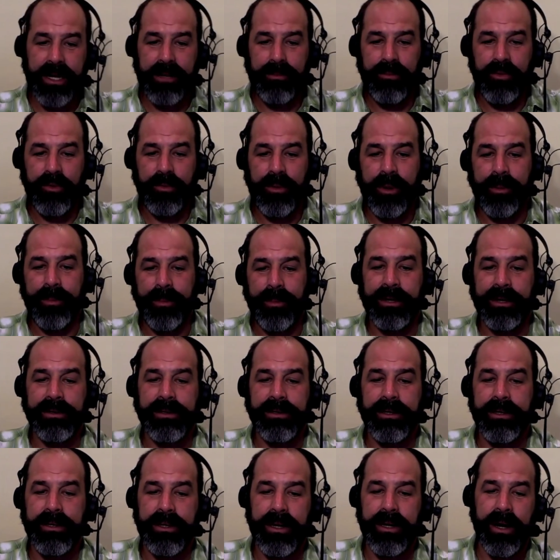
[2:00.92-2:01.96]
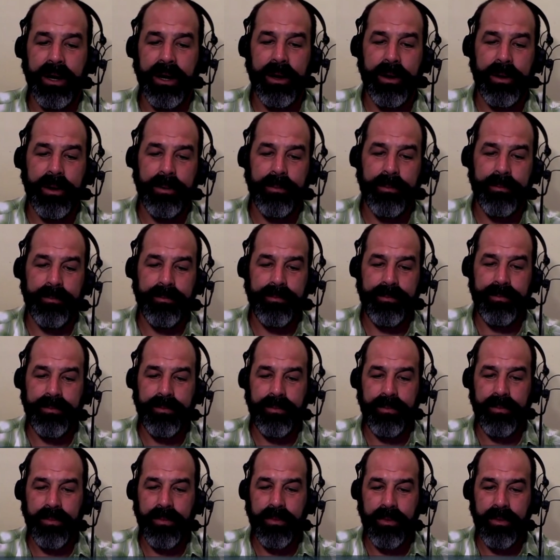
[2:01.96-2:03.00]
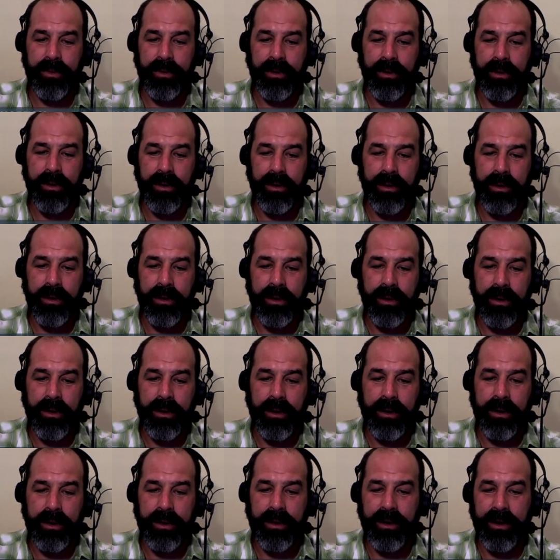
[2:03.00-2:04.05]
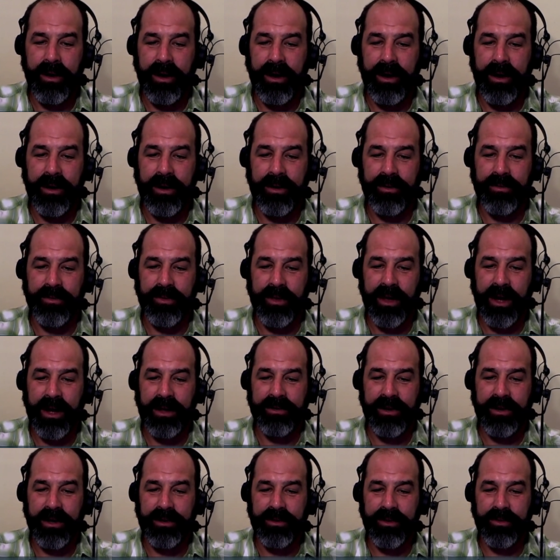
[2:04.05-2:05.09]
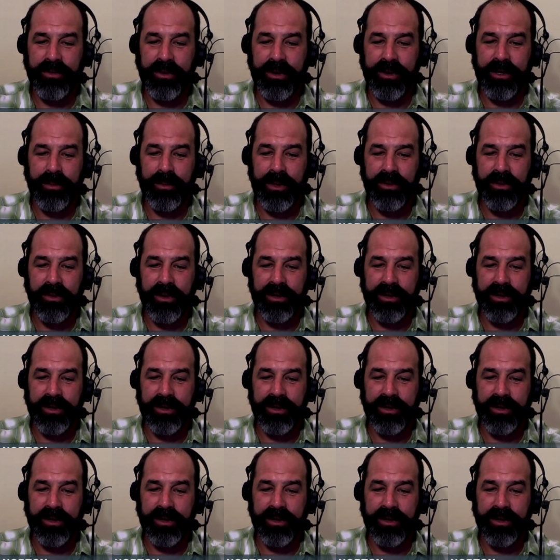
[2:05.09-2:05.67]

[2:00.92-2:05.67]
kind of blew my mind. Um, uh, I, I, I think it's,